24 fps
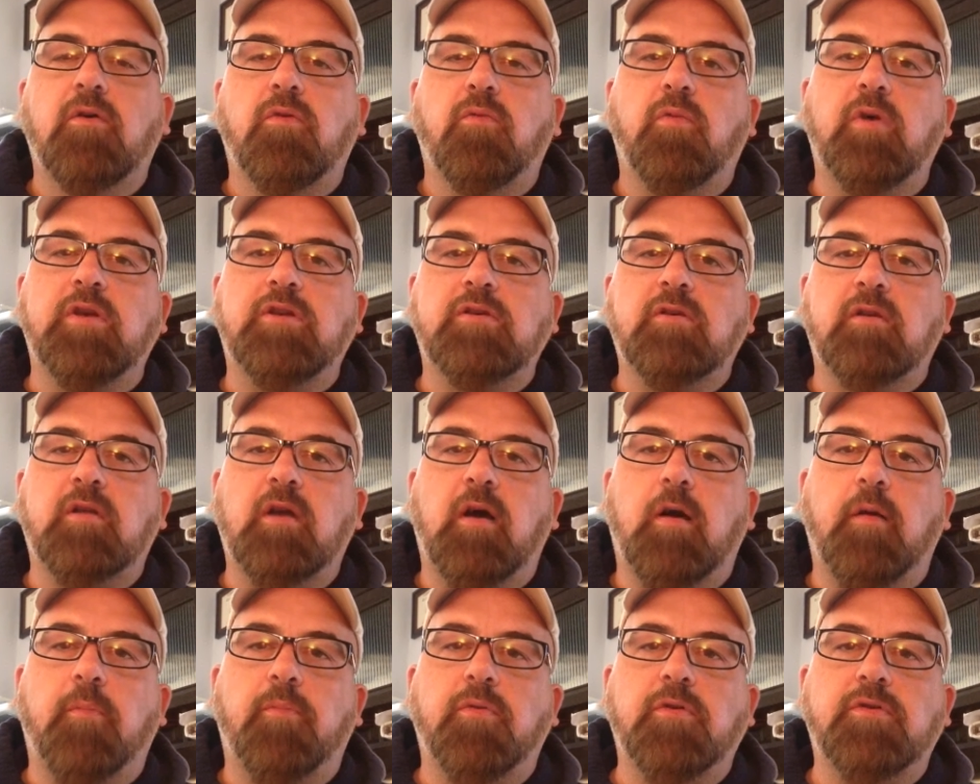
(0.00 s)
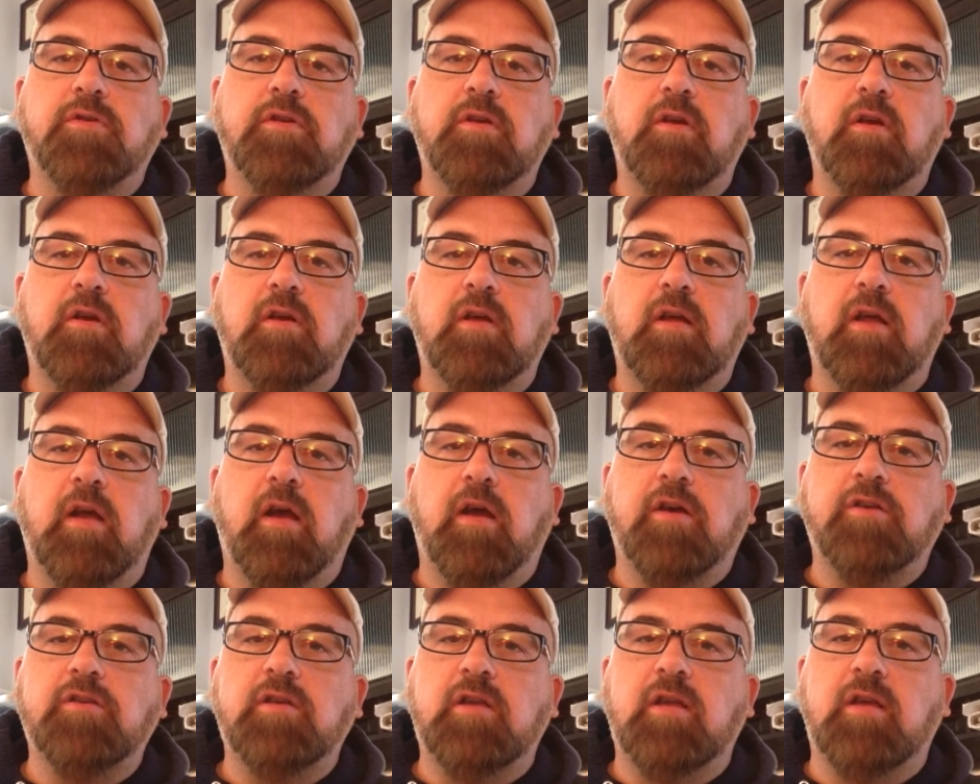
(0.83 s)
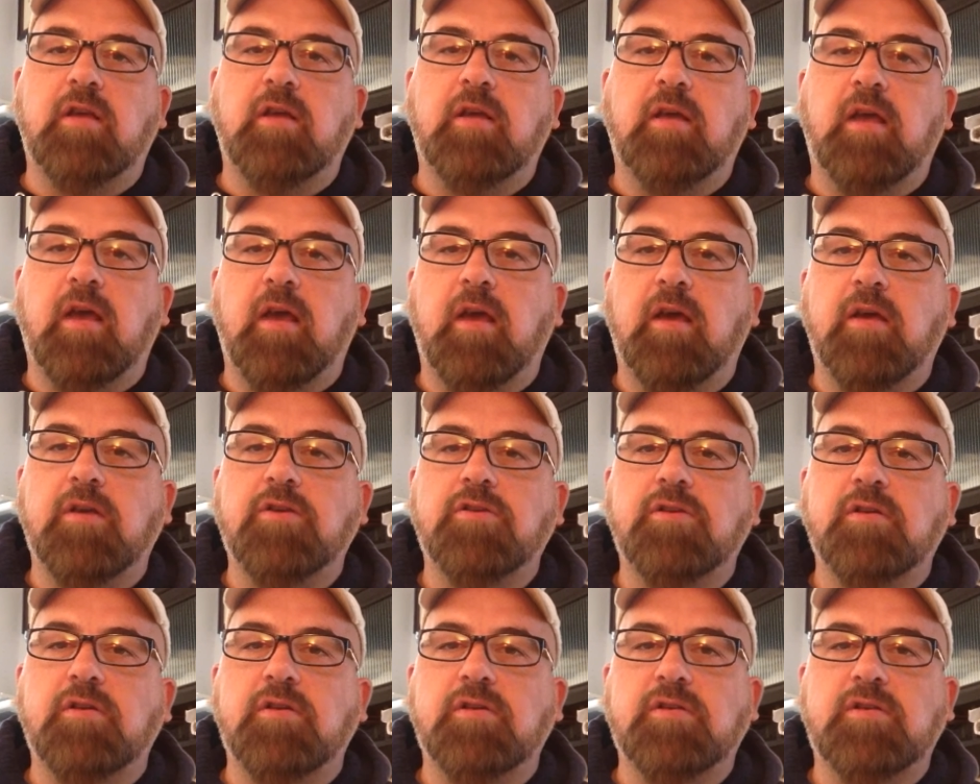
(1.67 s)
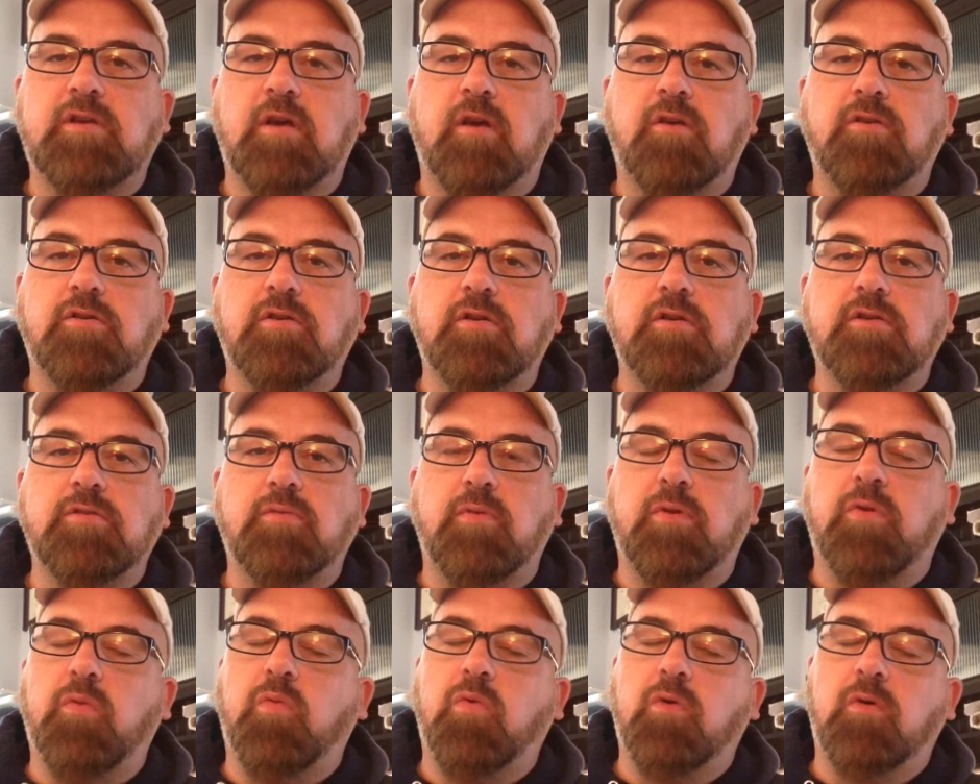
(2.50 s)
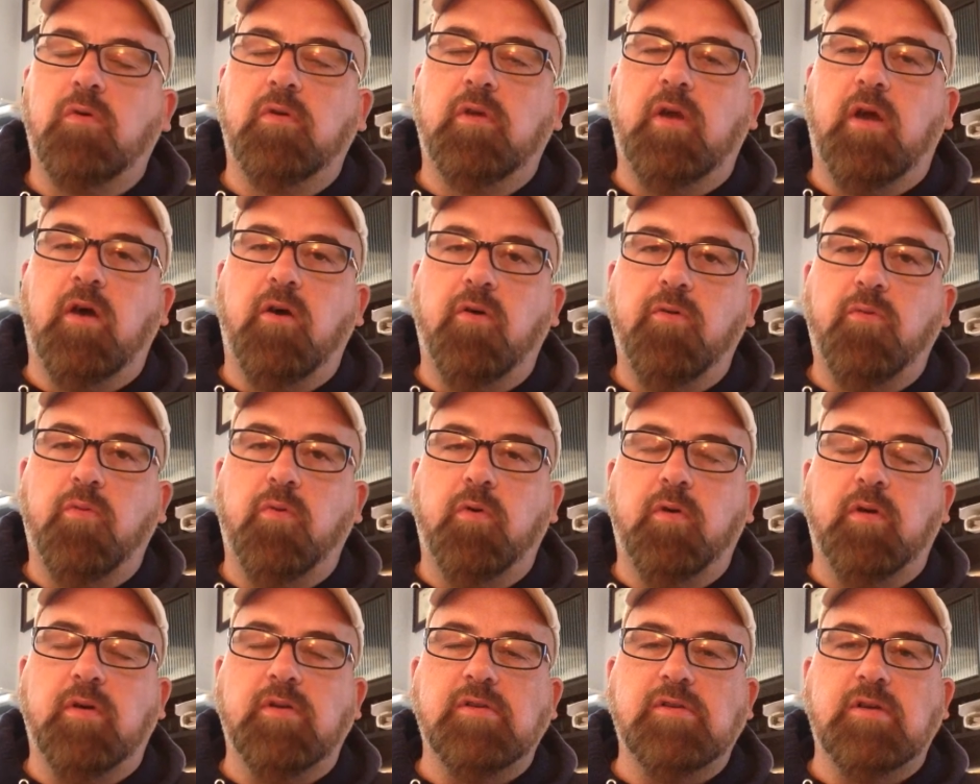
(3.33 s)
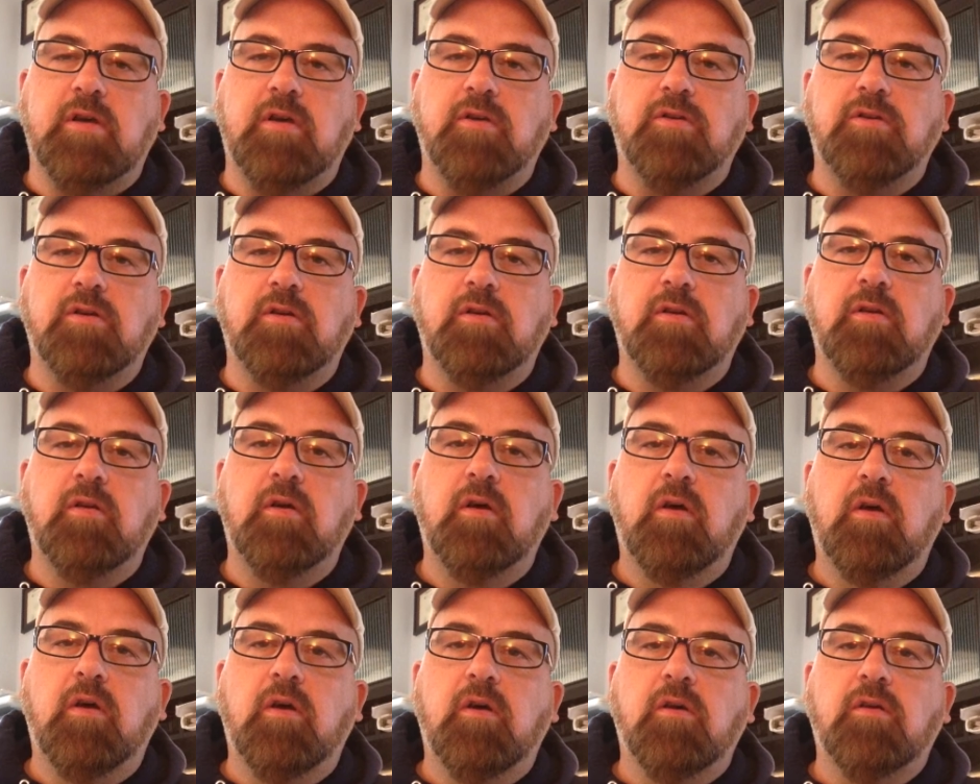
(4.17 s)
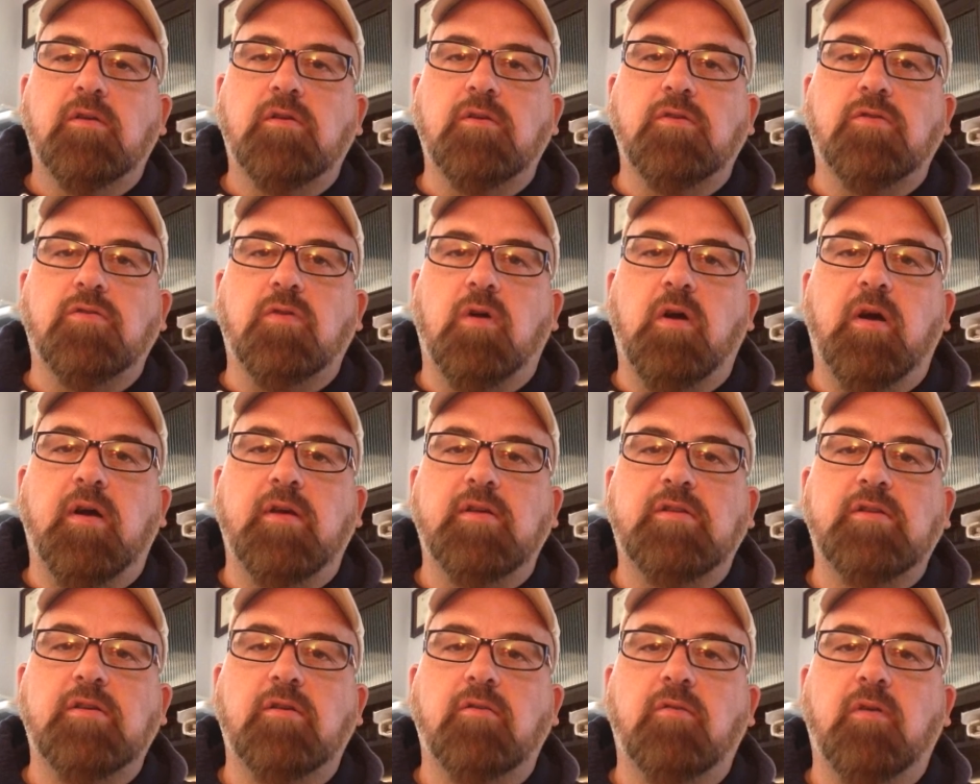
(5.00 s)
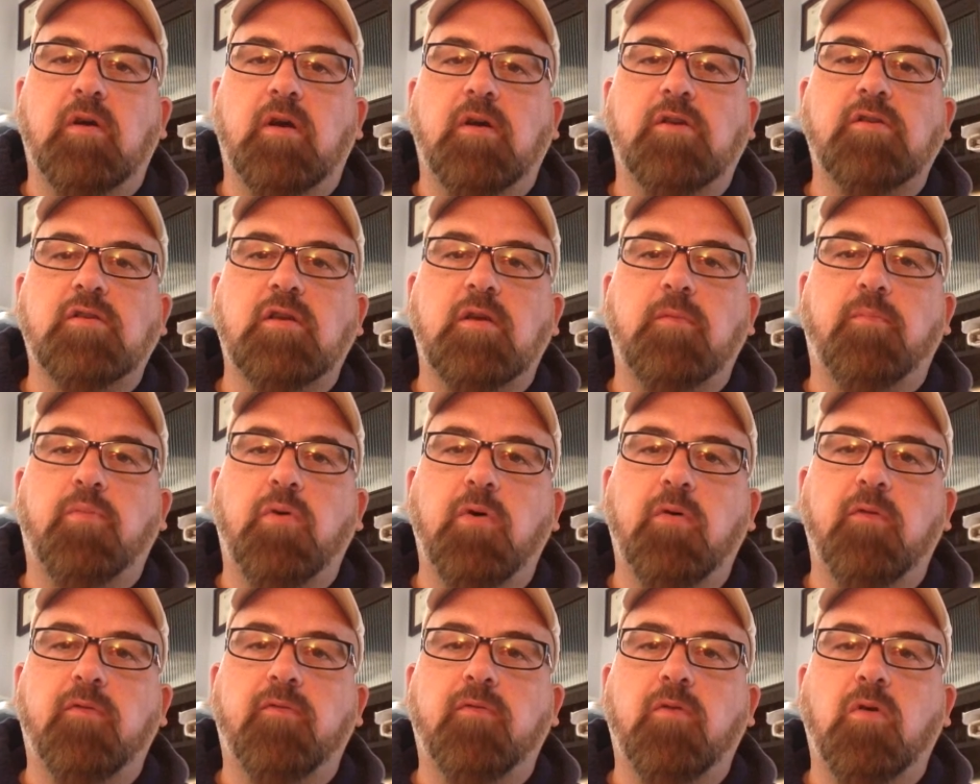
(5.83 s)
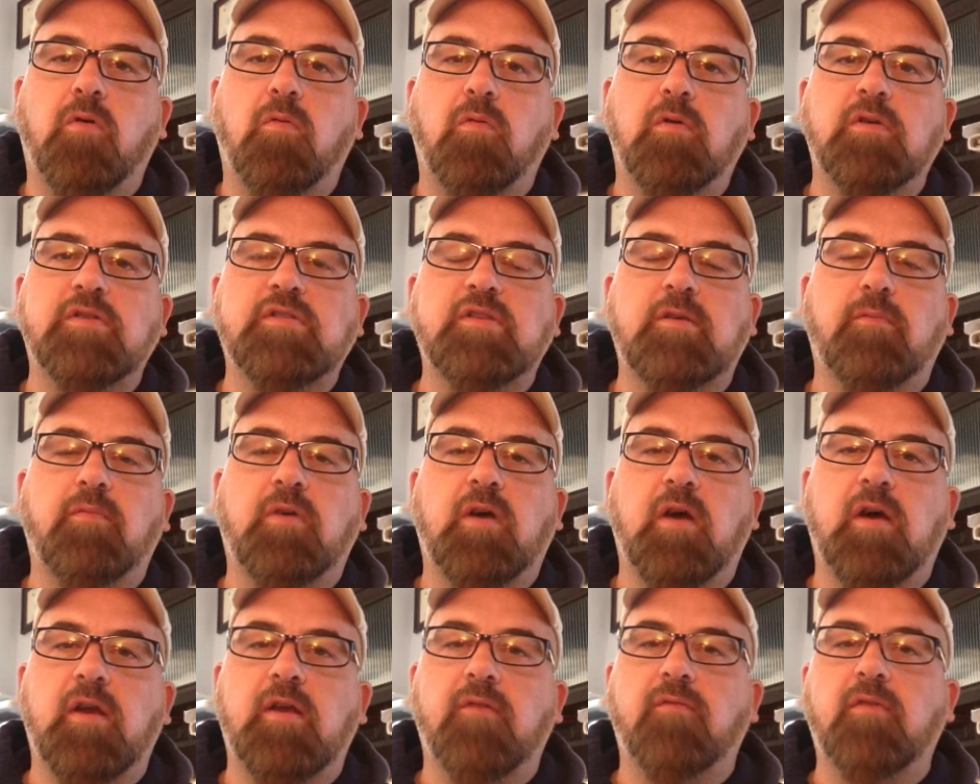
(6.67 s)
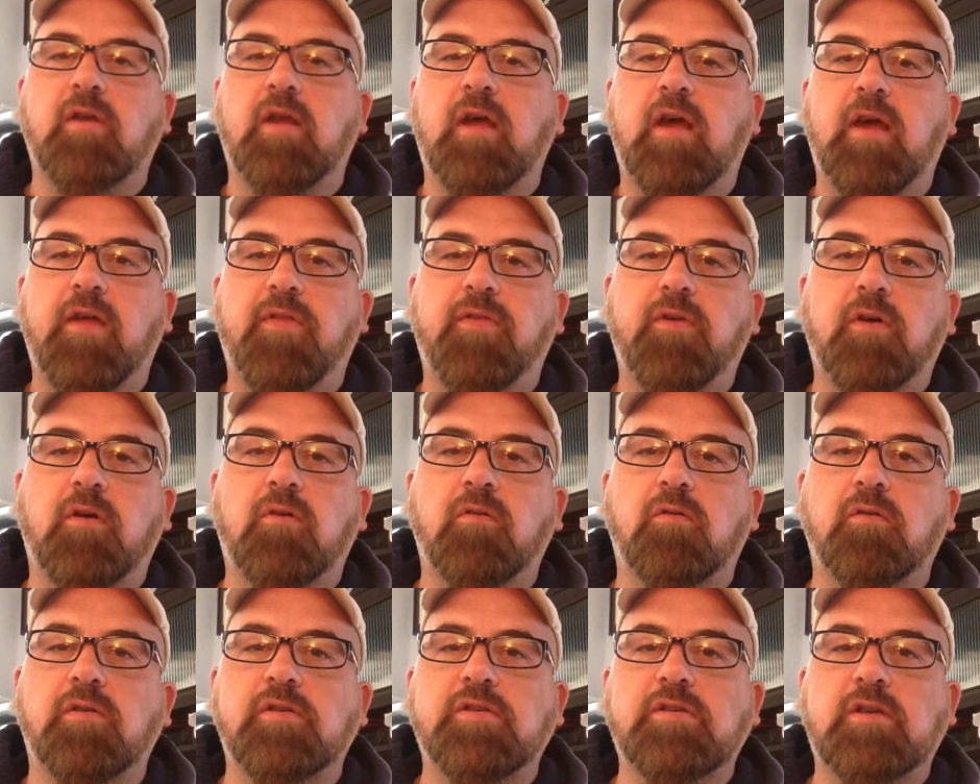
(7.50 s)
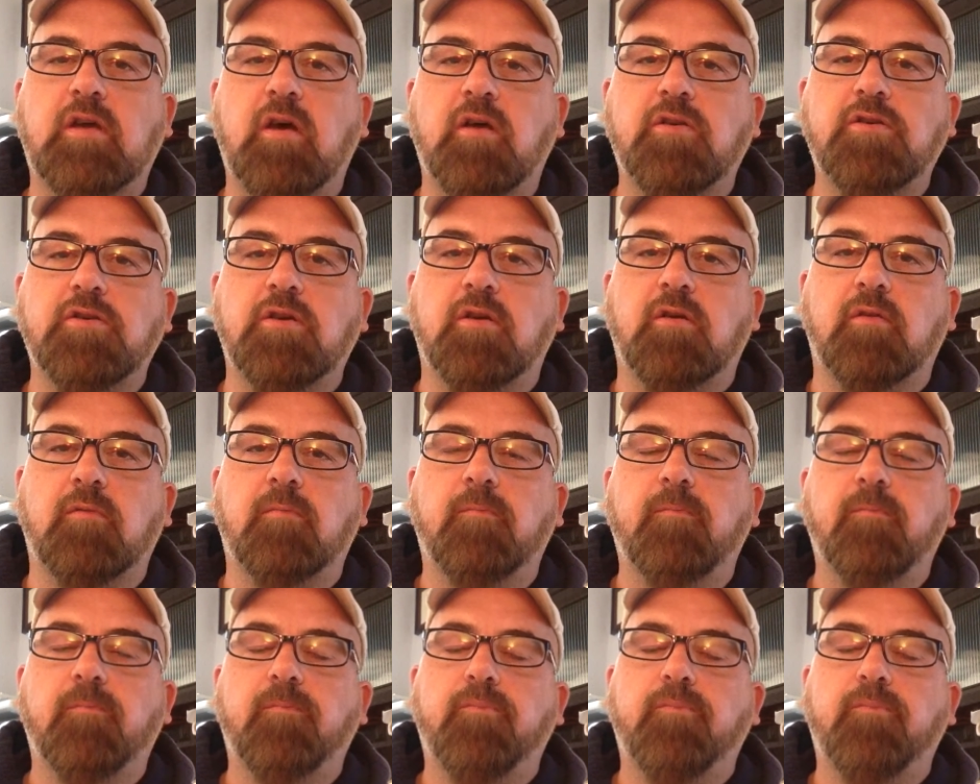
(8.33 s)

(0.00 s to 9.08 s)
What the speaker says: we took the opportunity to actually engage in discussions with the World Health Organization to try to actually put forward some kind of an ethical discussion